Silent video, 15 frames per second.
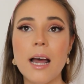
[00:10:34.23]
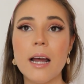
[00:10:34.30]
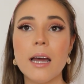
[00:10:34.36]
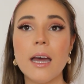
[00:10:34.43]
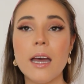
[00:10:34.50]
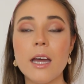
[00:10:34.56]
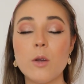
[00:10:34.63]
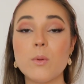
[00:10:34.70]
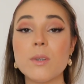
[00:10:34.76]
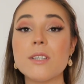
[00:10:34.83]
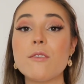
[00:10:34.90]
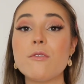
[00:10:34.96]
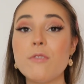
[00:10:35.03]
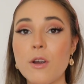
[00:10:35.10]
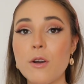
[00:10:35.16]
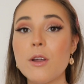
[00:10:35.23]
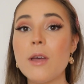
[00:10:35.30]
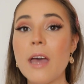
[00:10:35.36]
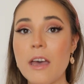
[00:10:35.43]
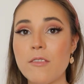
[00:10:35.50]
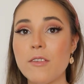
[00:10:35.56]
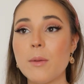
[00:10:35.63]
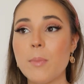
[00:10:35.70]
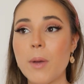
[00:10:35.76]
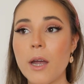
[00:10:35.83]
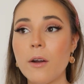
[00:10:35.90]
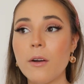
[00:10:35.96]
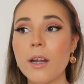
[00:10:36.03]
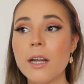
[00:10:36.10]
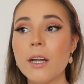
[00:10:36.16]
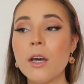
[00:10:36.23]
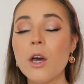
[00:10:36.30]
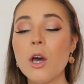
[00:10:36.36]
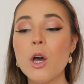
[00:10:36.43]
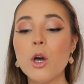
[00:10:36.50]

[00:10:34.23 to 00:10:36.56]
Like, it was a very heavy period.